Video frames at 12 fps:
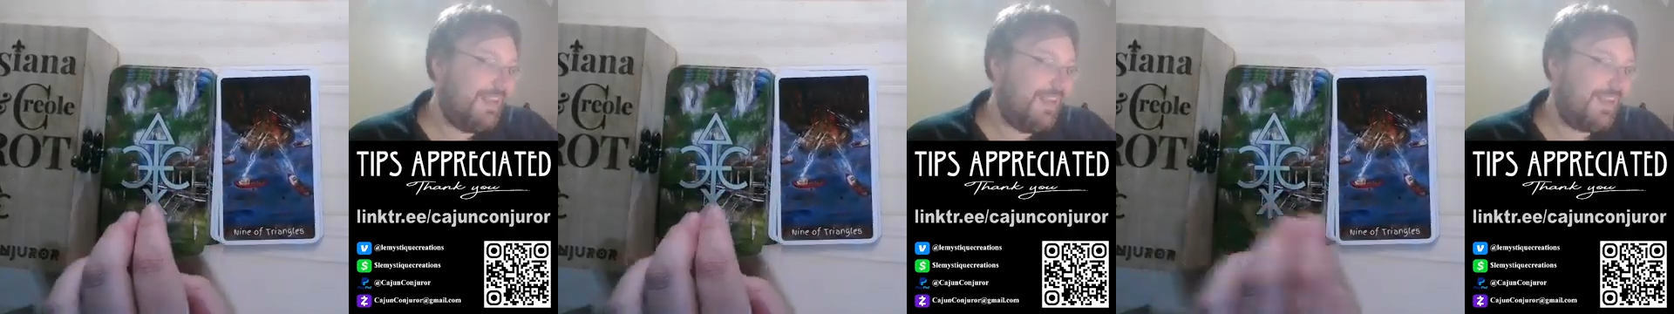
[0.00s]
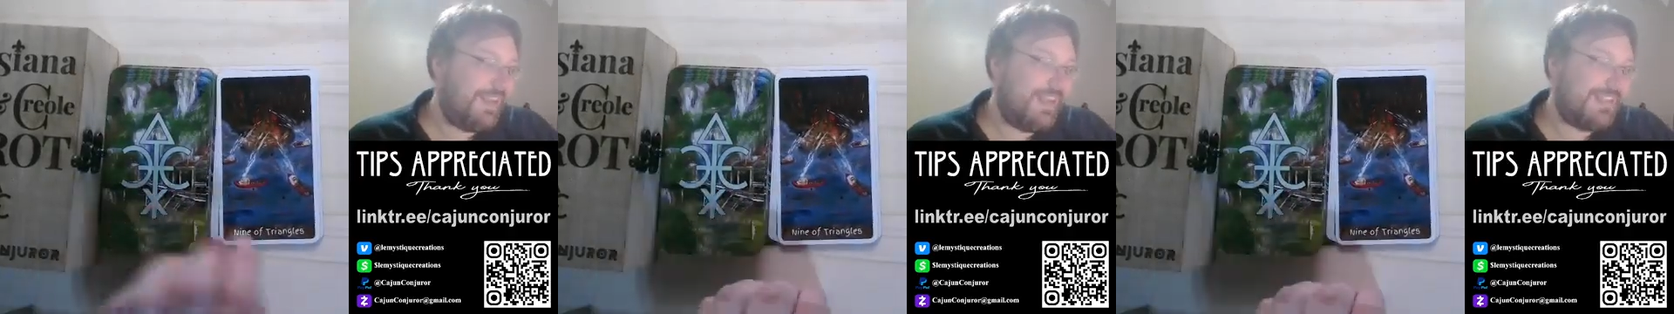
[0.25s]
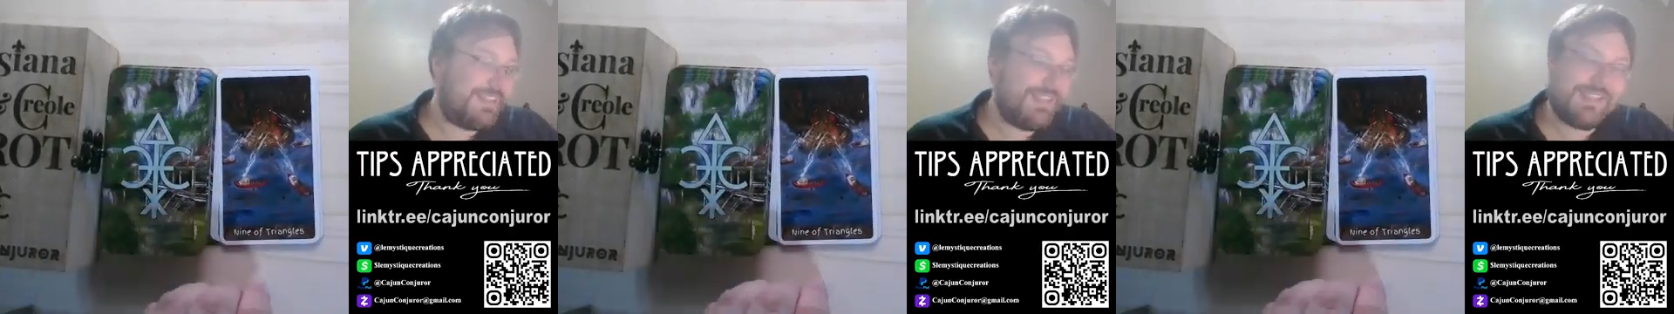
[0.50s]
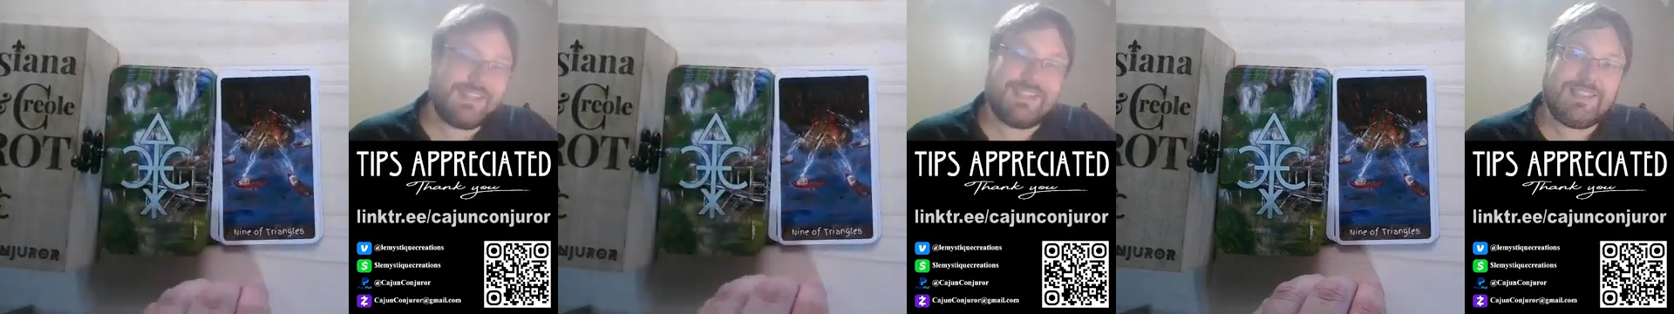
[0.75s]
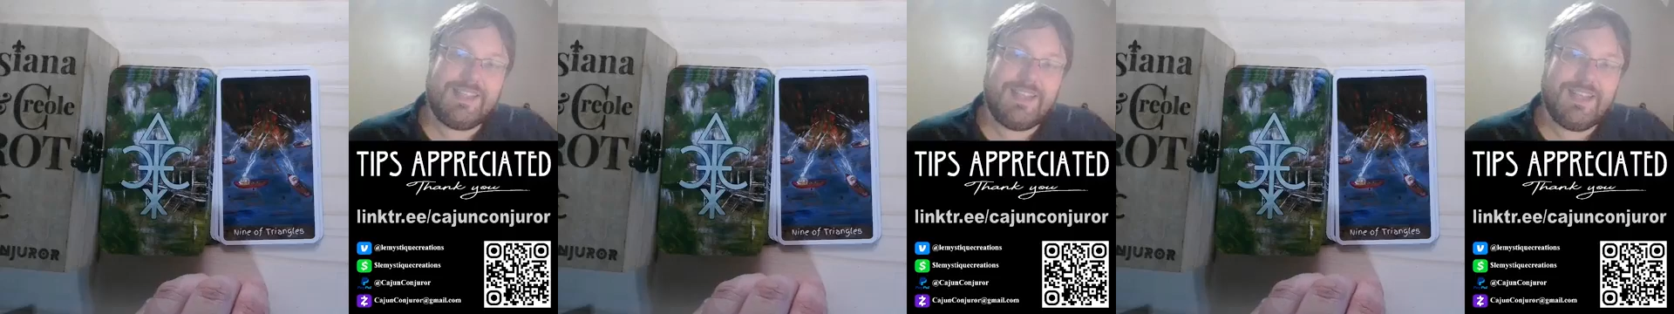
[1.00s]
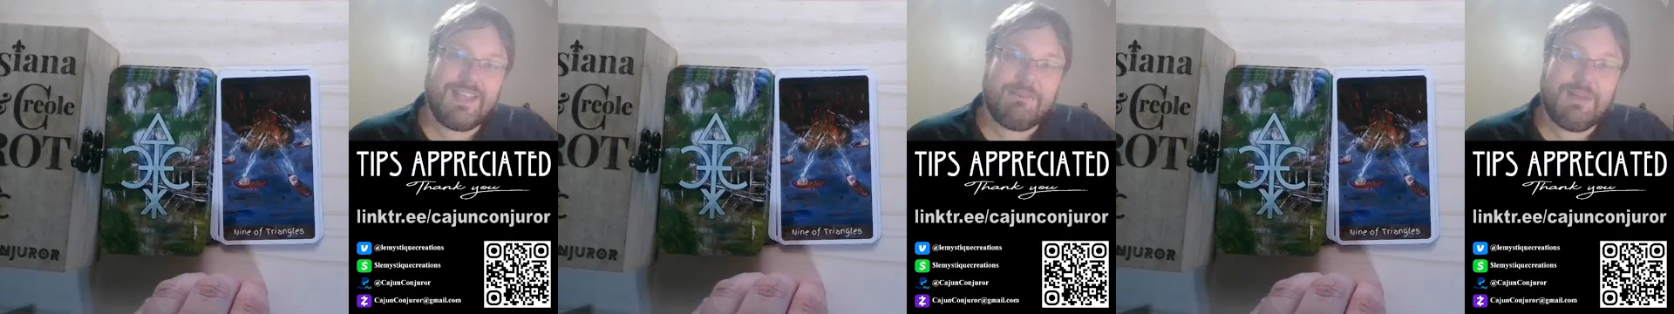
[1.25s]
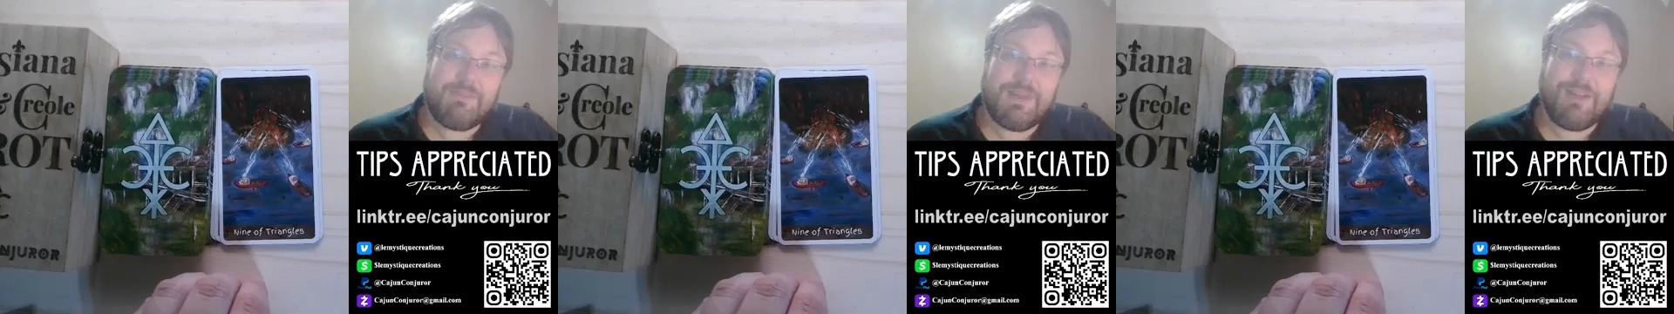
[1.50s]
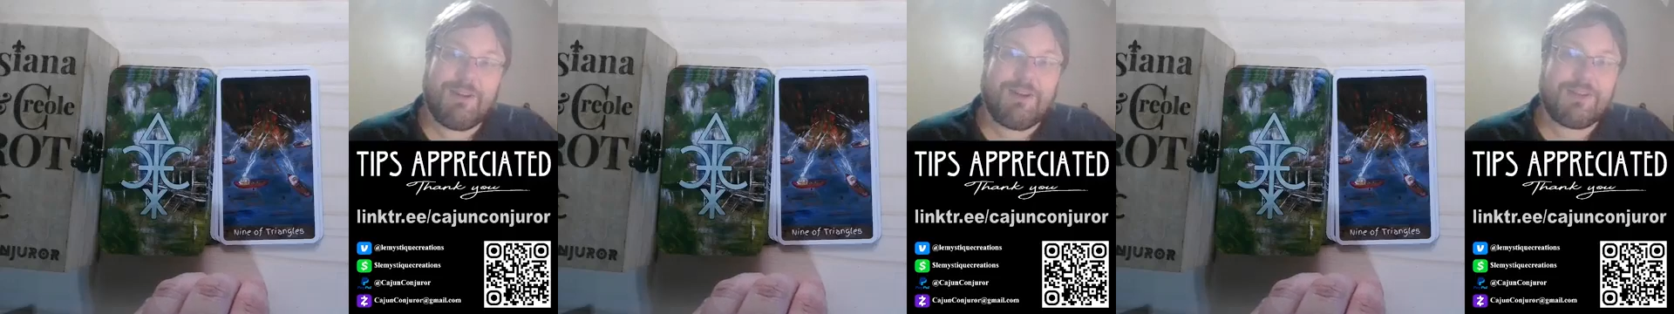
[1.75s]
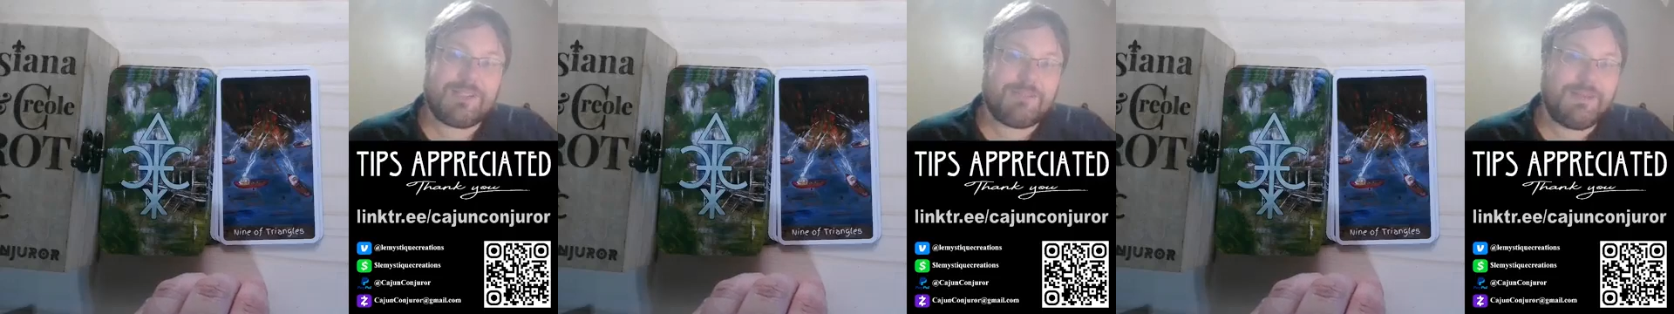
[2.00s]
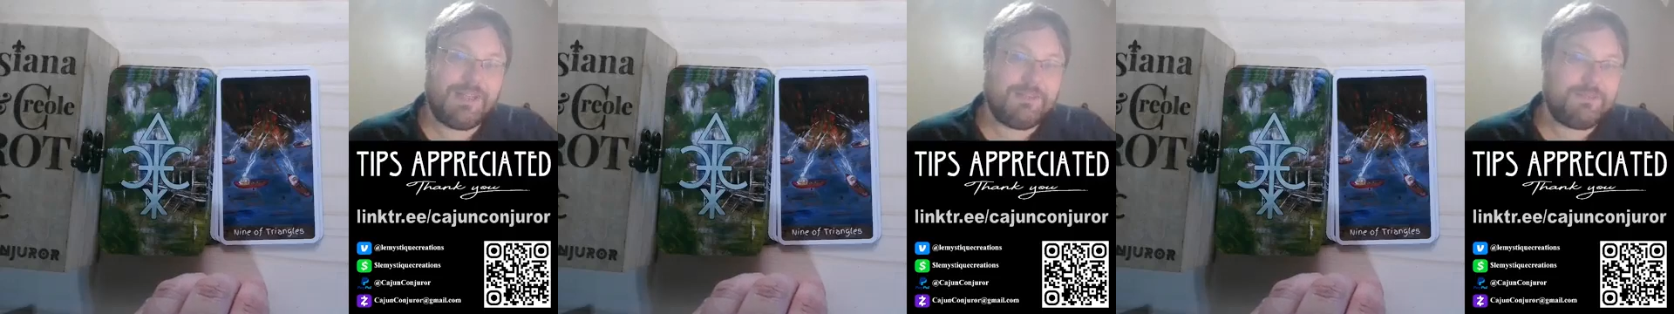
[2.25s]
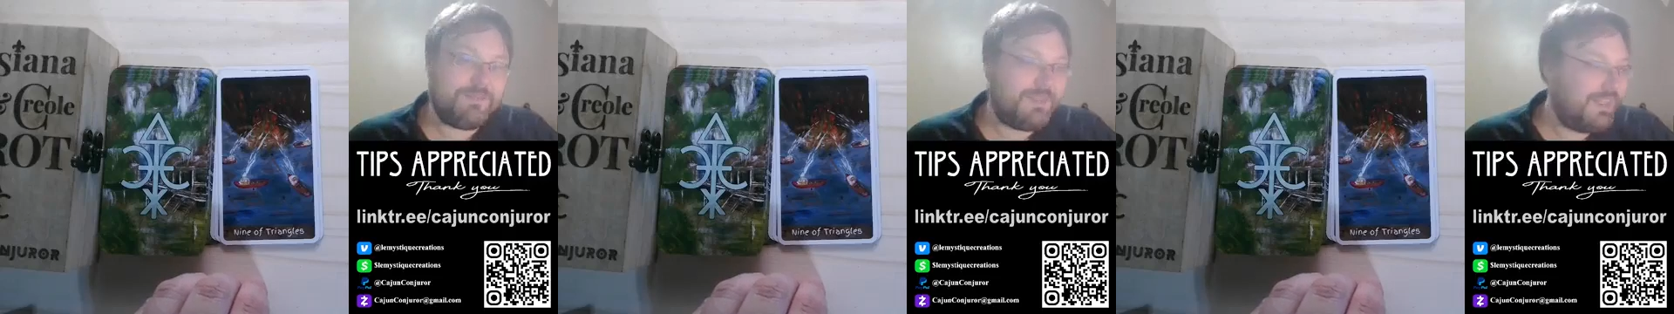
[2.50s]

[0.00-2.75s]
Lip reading: And yes, this is the BP oil spill.